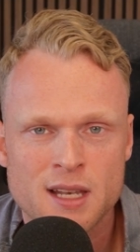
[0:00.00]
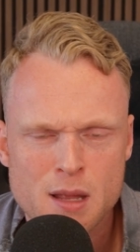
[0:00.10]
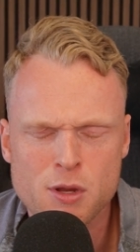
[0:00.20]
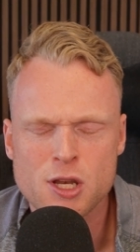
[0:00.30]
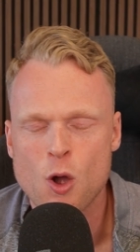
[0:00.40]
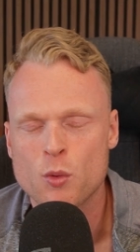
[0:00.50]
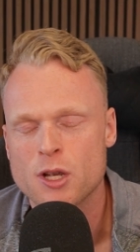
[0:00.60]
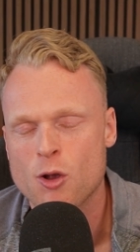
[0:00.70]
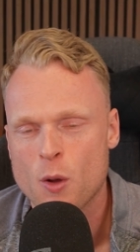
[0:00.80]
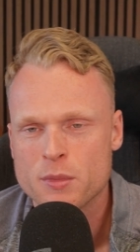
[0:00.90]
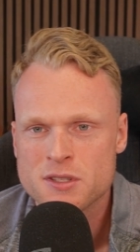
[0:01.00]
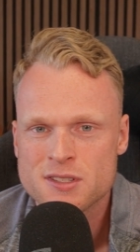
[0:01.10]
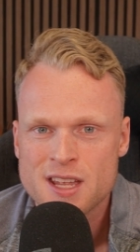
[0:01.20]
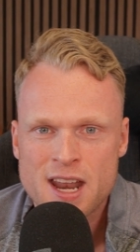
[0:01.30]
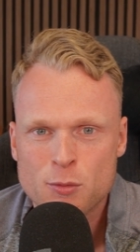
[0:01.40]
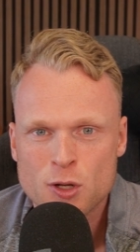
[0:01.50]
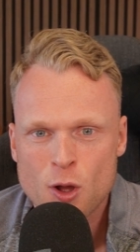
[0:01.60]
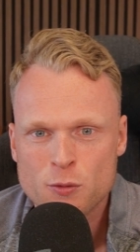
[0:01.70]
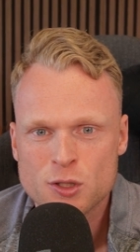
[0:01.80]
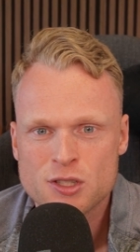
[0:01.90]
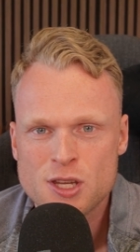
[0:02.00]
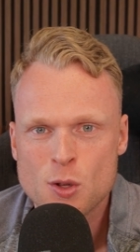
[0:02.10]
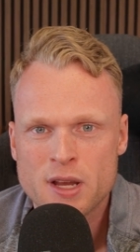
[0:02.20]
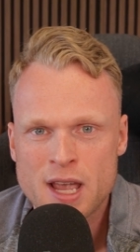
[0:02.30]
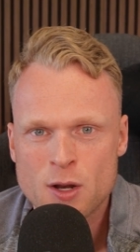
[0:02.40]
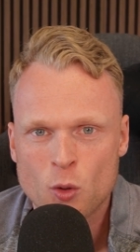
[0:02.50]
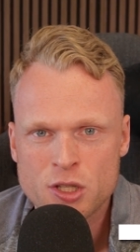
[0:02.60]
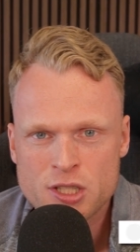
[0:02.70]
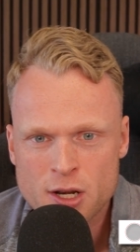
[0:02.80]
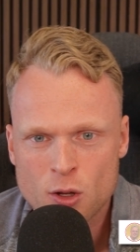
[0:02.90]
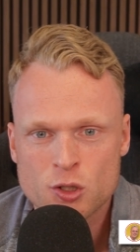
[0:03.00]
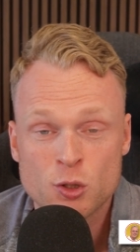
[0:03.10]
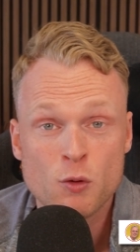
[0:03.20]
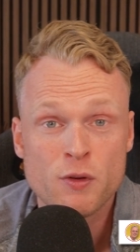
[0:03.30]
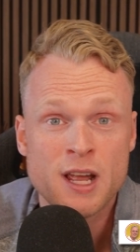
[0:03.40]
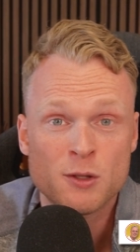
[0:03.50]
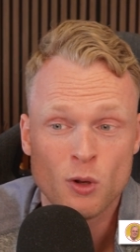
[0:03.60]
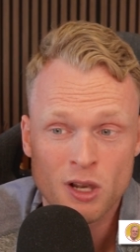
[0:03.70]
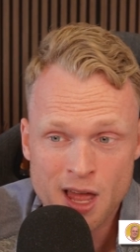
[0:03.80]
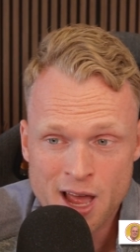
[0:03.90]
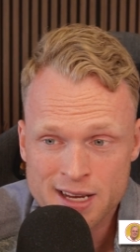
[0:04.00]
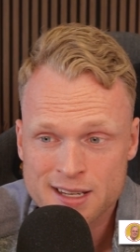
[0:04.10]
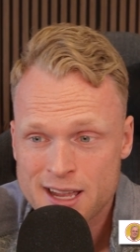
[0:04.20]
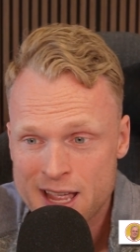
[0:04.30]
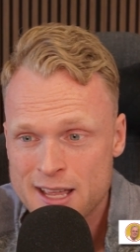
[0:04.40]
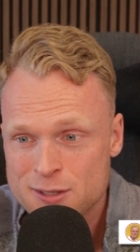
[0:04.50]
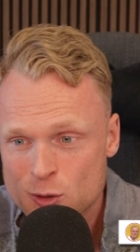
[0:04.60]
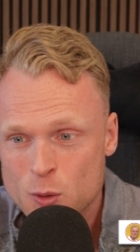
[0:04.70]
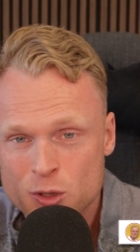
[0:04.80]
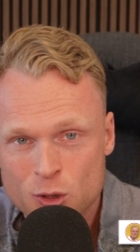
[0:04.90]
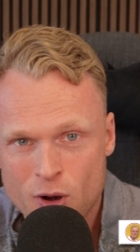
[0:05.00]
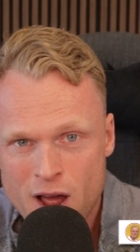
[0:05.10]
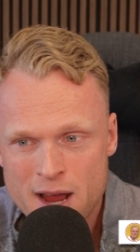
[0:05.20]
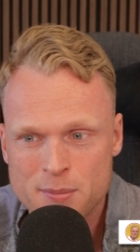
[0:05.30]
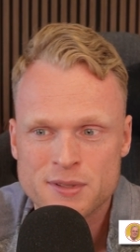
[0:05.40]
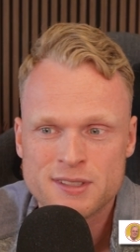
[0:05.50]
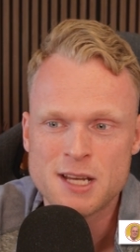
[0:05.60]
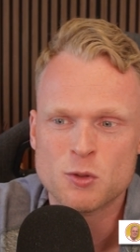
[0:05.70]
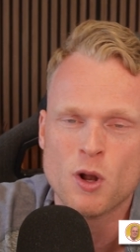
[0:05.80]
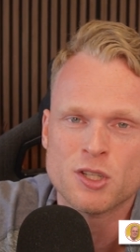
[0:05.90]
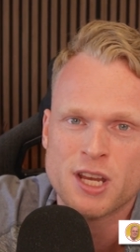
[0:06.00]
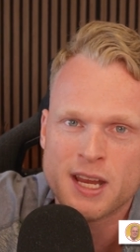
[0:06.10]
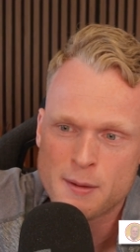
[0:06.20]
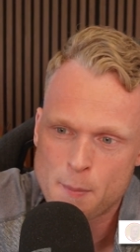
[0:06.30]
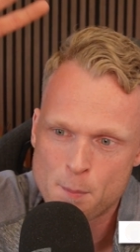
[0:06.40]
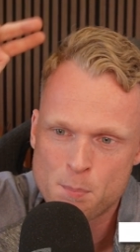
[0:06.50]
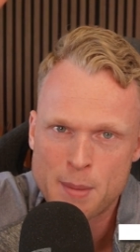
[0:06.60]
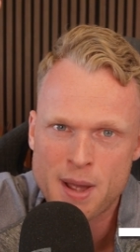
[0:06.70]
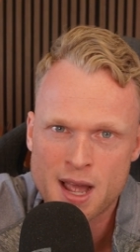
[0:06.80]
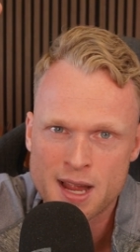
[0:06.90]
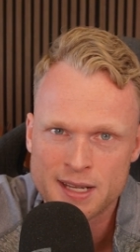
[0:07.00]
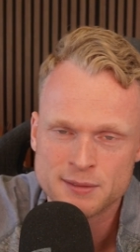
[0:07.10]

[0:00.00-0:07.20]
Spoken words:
Let me know in the comments, and I would love to see you again on the channel. So don't forget to like and subscribe. Thanks for watching. Bye bye.